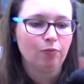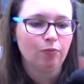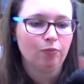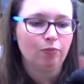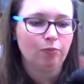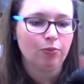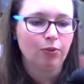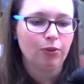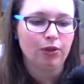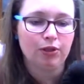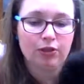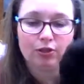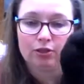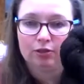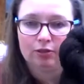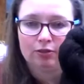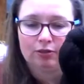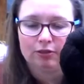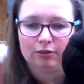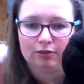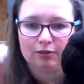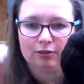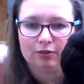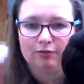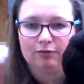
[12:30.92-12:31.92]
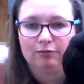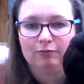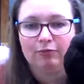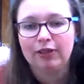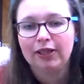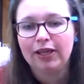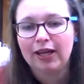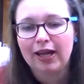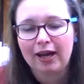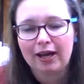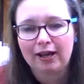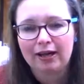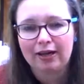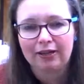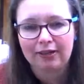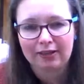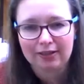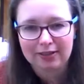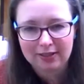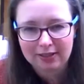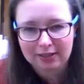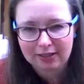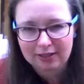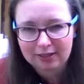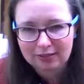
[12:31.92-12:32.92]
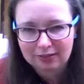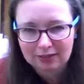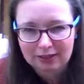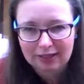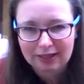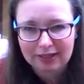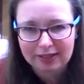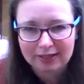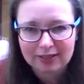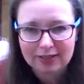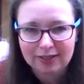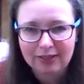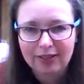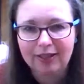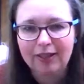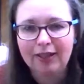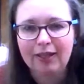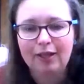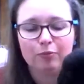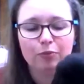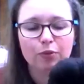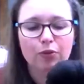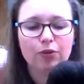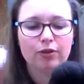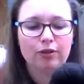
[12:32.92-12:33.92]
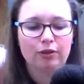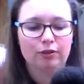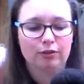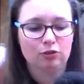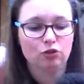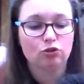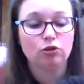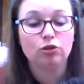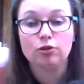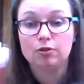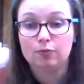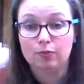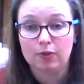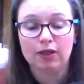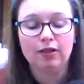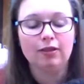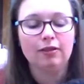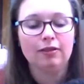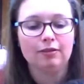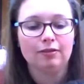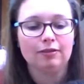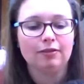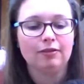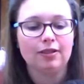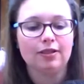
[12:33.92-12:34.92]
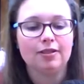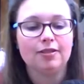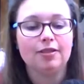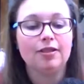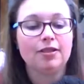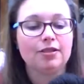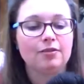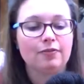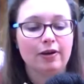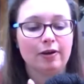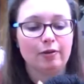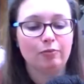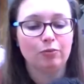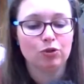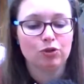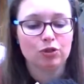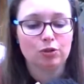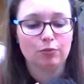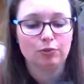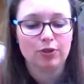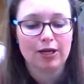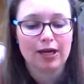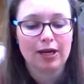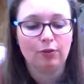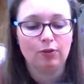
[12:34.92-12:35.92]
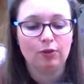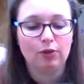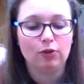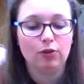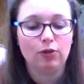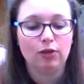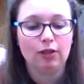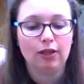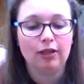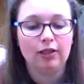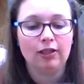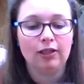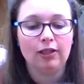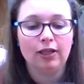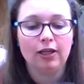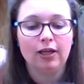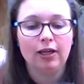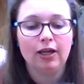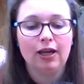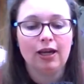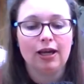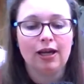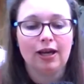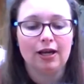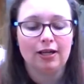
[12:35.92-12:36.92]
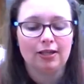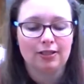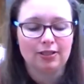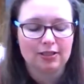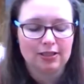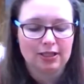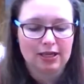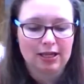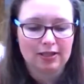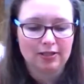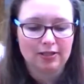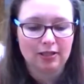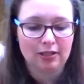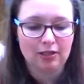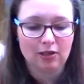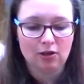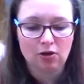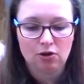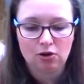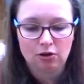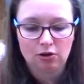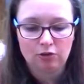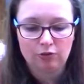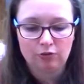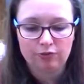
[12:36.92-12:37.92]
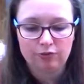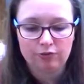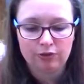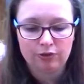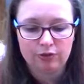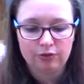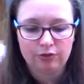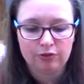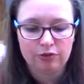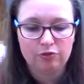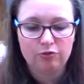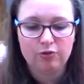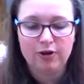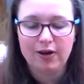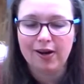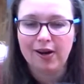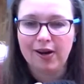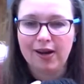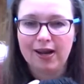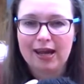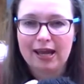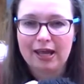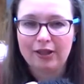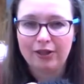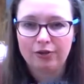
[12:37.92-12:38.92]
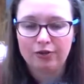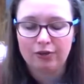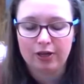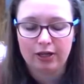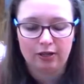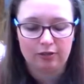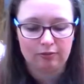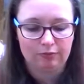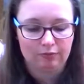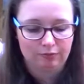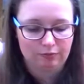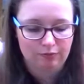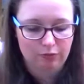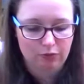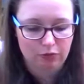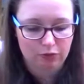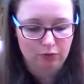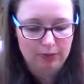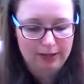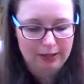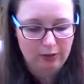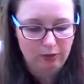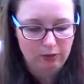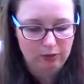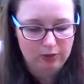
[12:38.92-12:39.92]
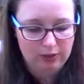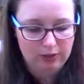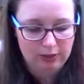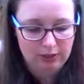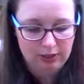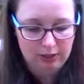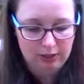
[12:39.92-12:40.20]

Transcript: But as we can't clearly see because of the lighting in here, but trust me, this is very much a brown colour and has a lot of grey heathering throughout.